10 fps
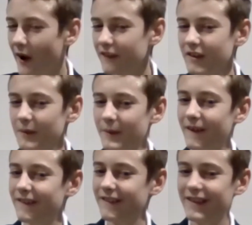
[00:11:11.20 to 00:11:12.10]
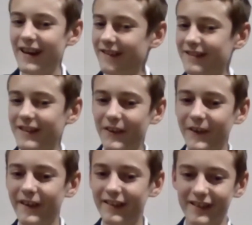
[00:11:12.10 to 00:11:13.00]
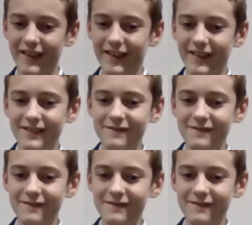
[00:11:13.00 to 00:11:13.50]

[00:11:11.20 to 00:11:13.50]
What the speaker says: answer, but yeah, it's so good, isn't it?